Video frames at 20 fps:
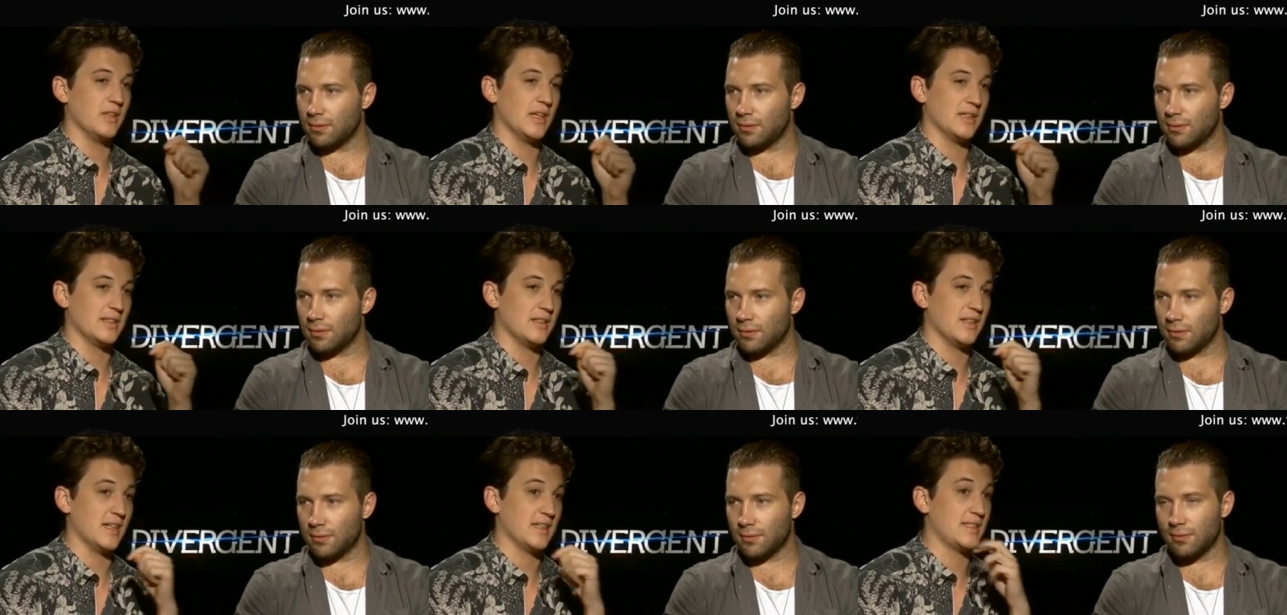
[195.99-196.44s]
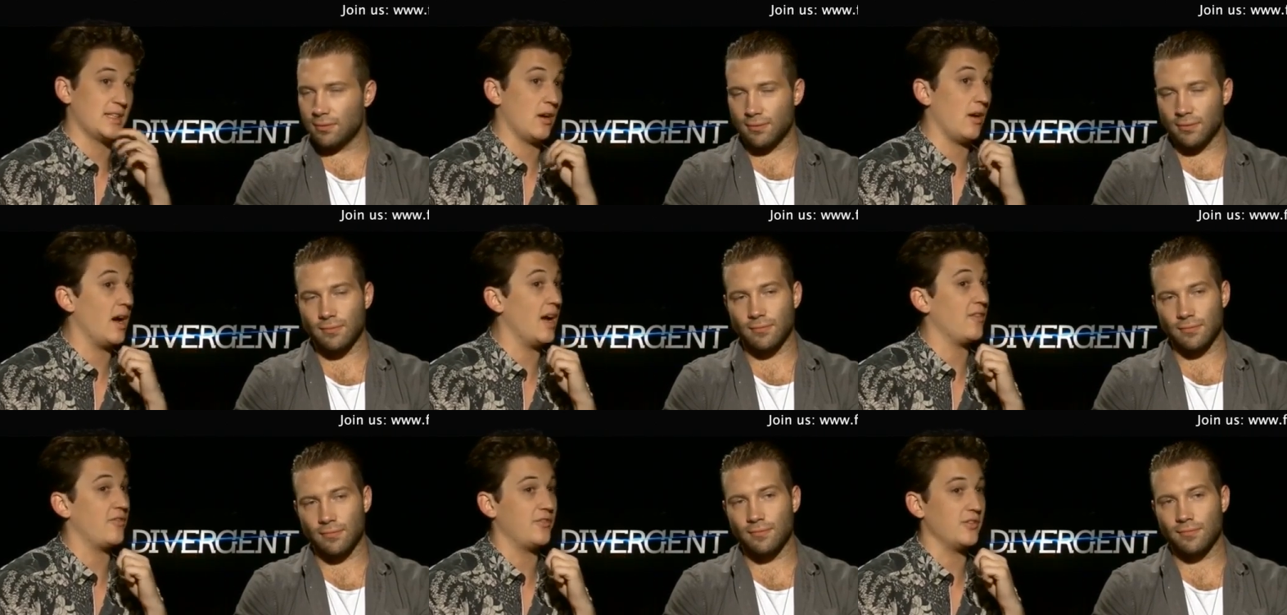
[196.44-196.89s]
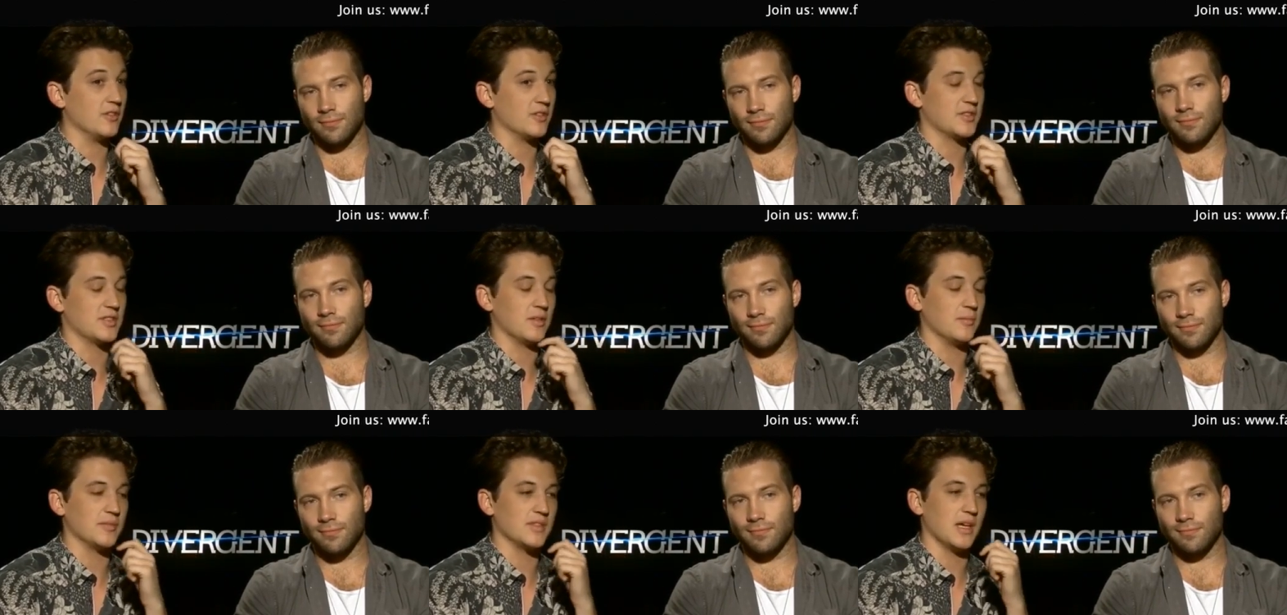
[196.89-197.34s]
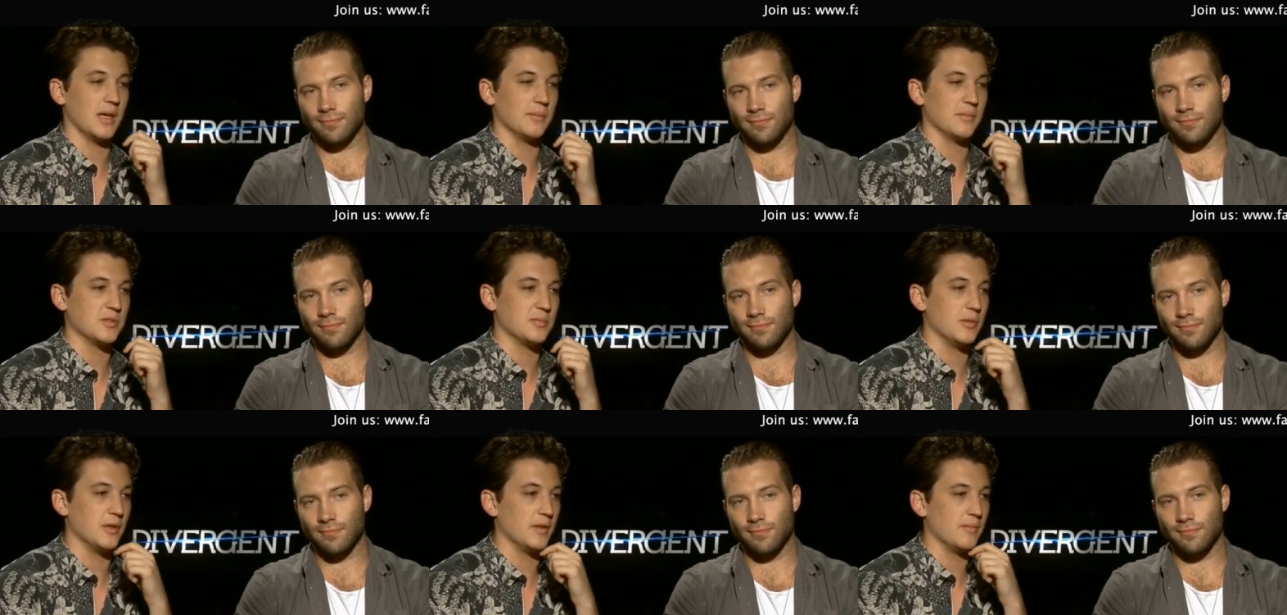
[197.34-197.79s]
Speaker 1: That, that's how I feel
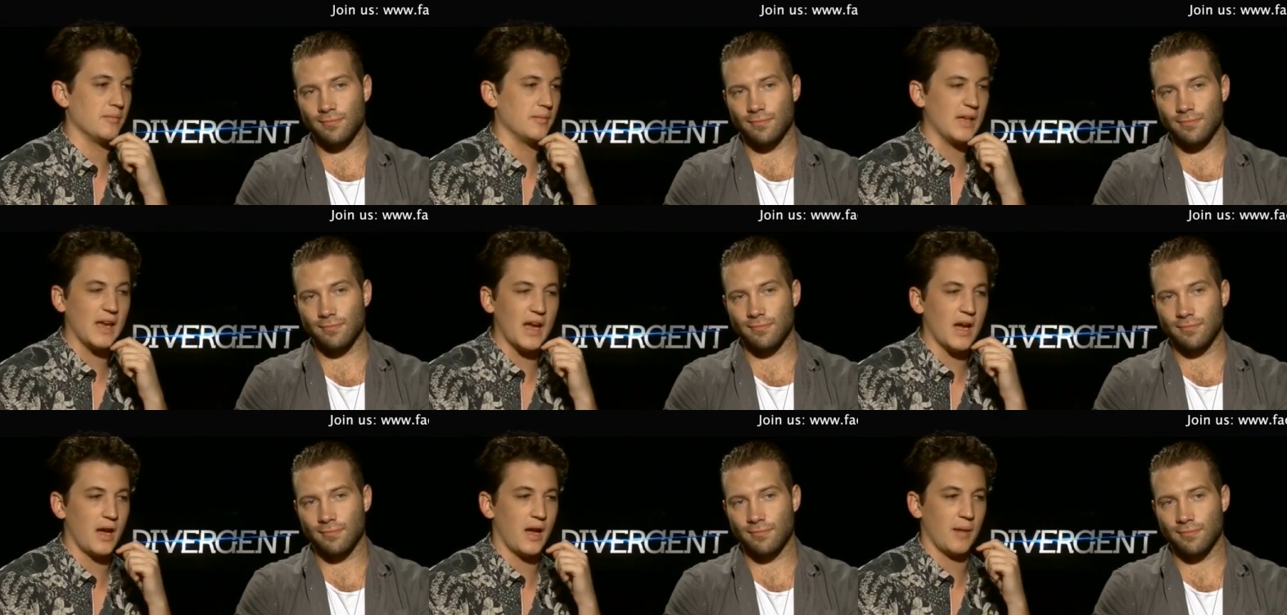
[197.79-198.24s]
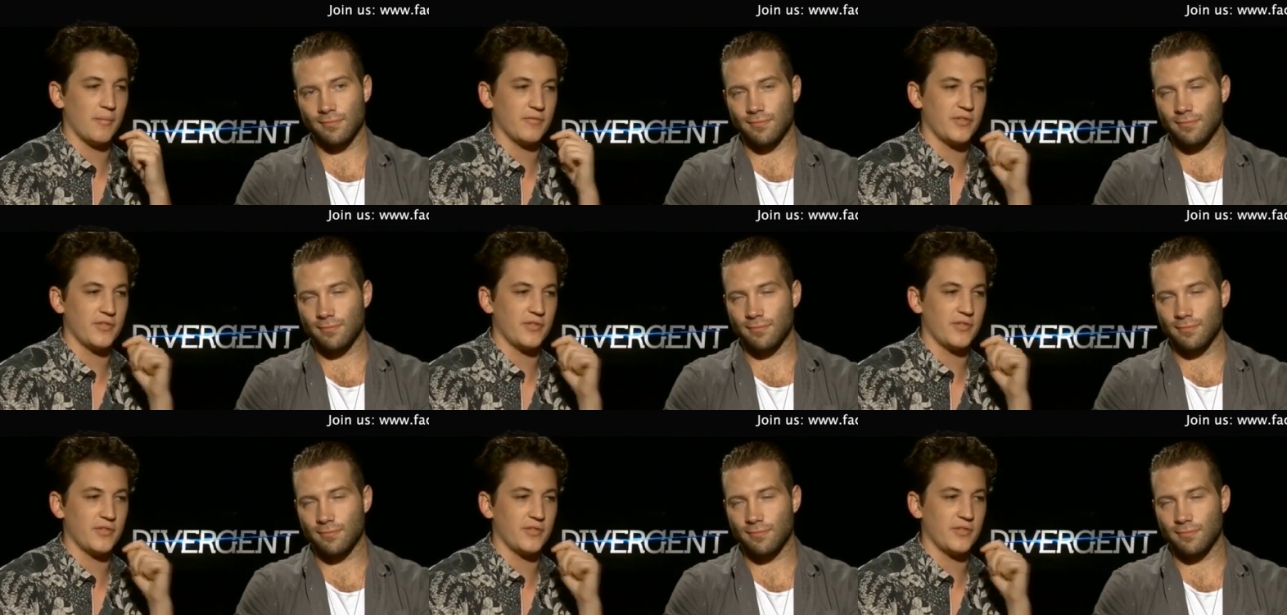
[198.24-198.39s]
sometimes. But yeah,